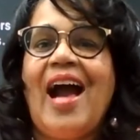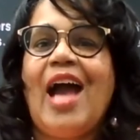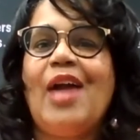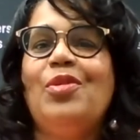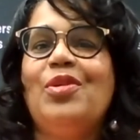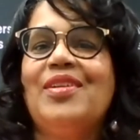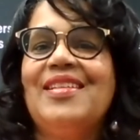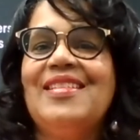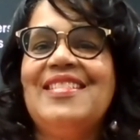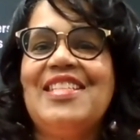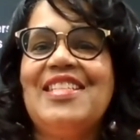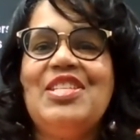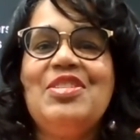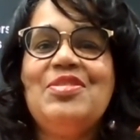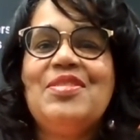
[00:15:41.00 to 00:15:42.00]
I will
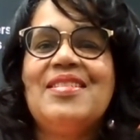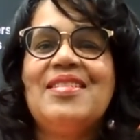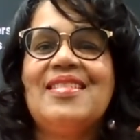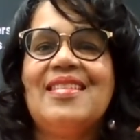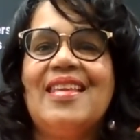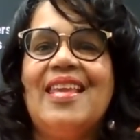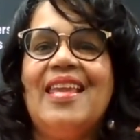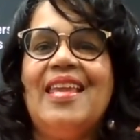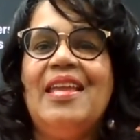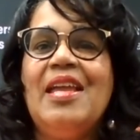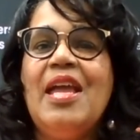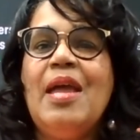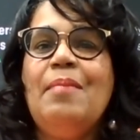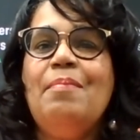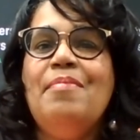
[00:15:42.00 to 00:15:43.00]
continue to see
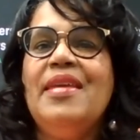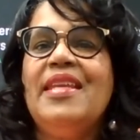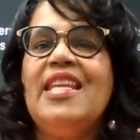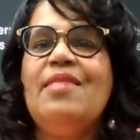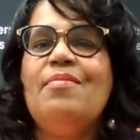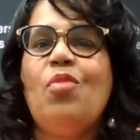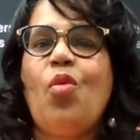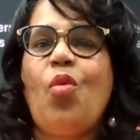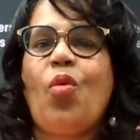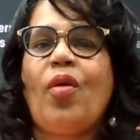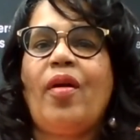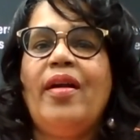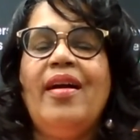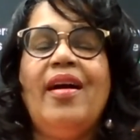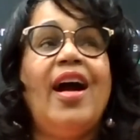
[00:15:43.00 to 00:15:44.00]
many
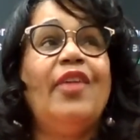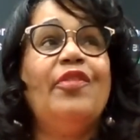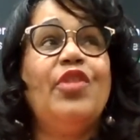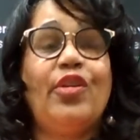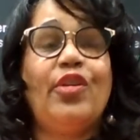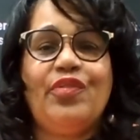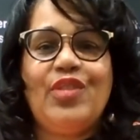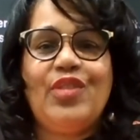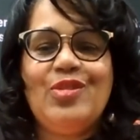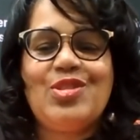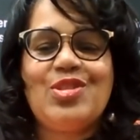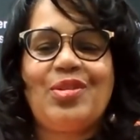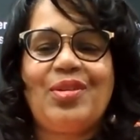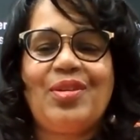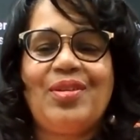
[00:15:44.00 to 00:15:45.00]
more of your
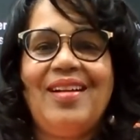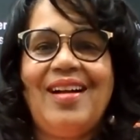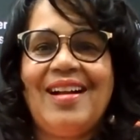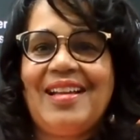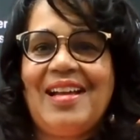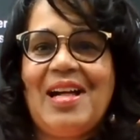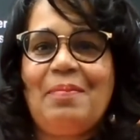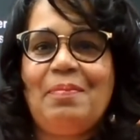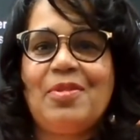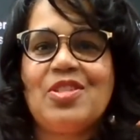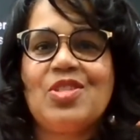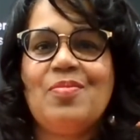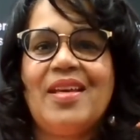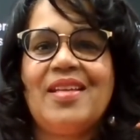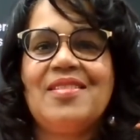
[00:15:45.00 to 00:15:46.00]
future
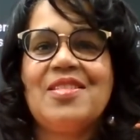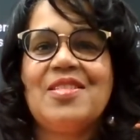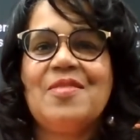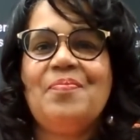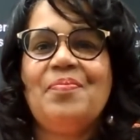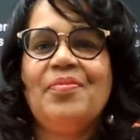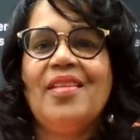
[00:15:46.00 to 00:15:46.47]
accomplishments.